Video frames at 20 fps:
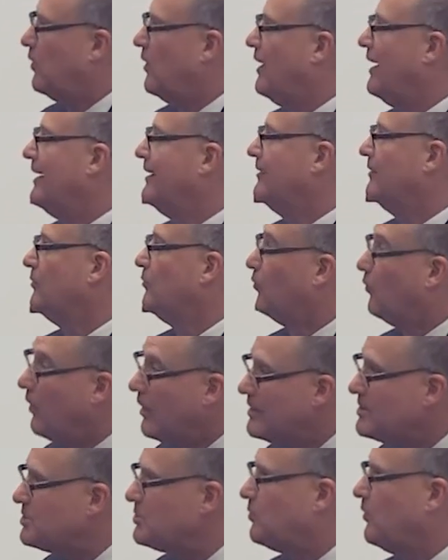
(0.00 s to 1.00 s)
wider,
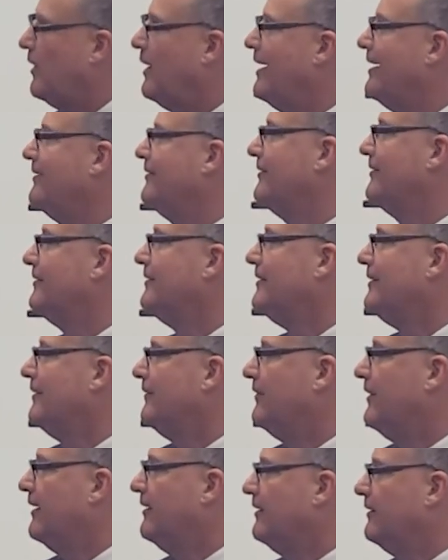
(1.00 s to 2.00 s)
was wider
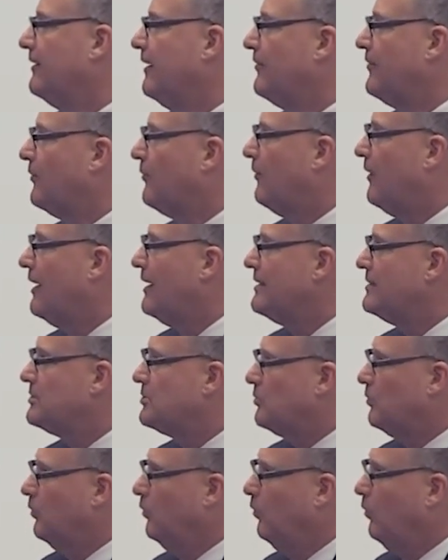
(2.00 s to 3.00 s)
than it
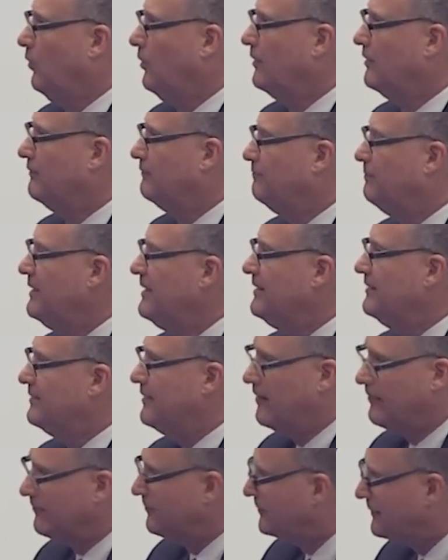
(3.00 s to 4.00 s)
otherwise would have been.
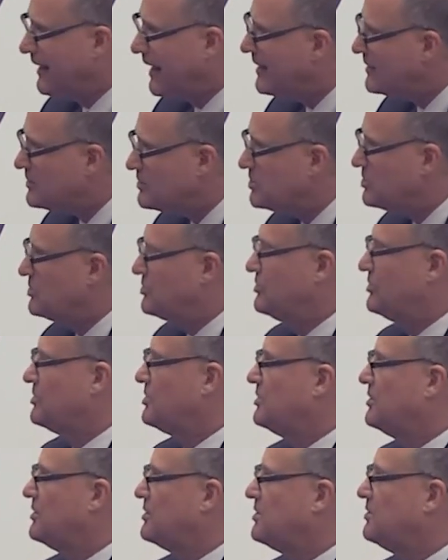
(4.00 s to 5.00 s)
Now, that's
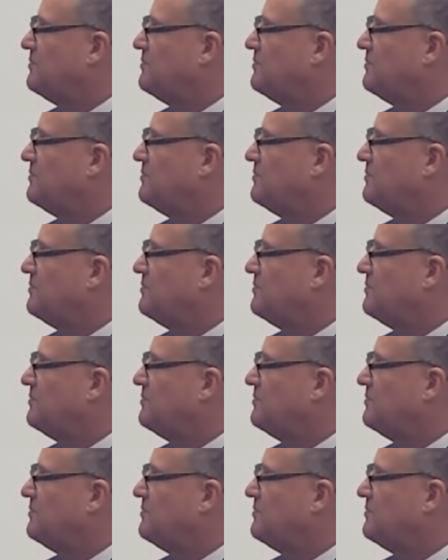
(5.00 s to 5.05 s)
just a